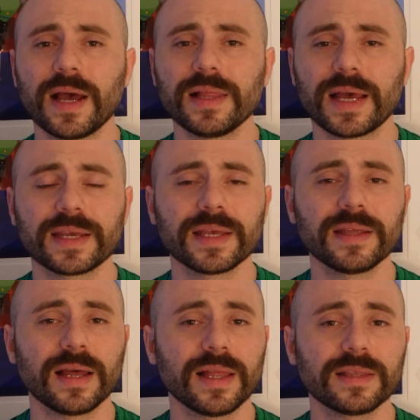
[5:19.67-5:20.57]
I like
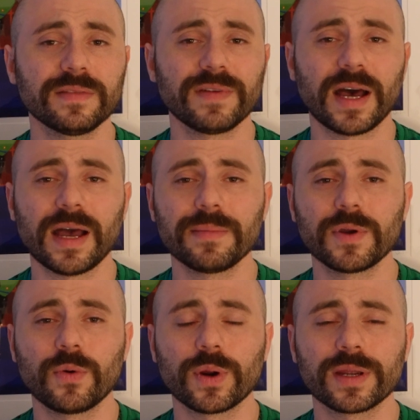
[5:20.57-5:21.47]
it. I like the vibe,
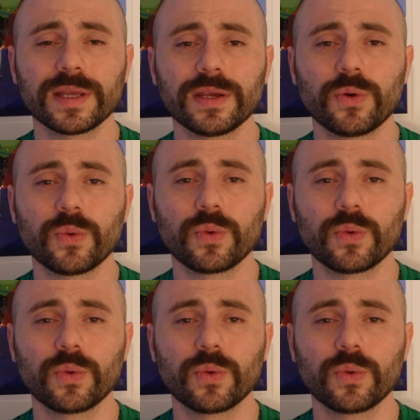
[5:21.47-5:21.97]
quirky,